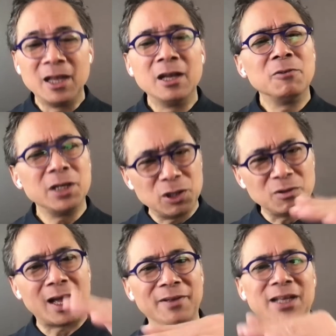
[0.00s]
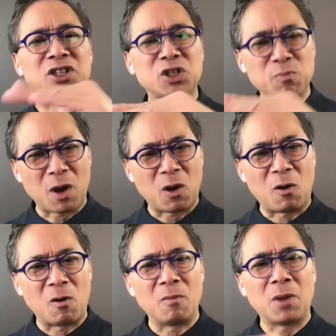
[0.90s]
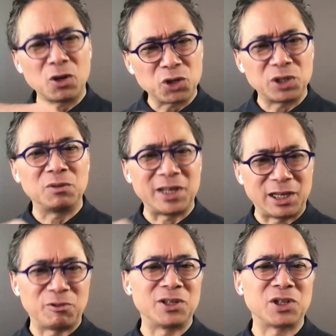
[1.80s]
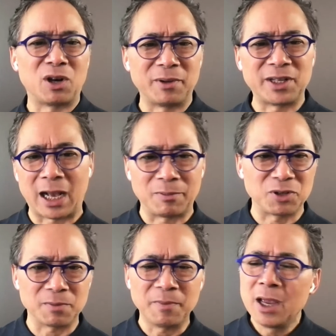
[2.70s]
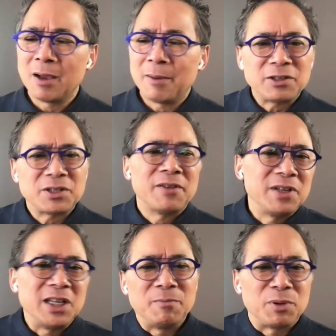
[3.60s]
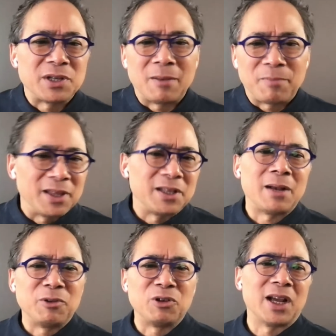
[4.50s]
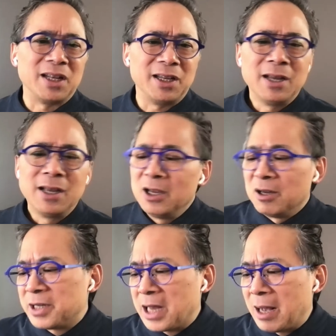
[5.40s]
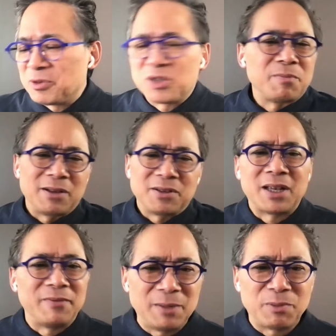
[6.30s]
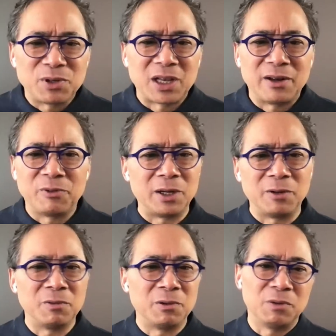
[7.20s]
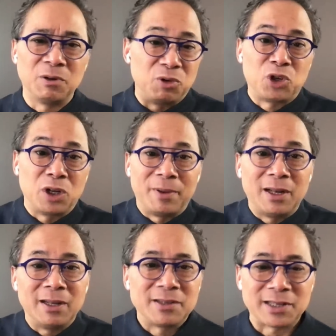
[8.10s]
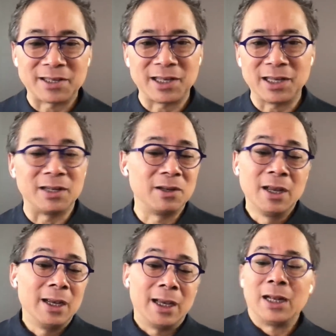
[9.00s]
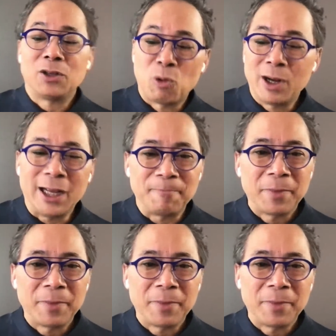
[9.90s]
We do have a small marginal decrease in our metabolism, about 17%. By the time you're 90, your metabolism is about 17% of what it should have been in 60 and at 20.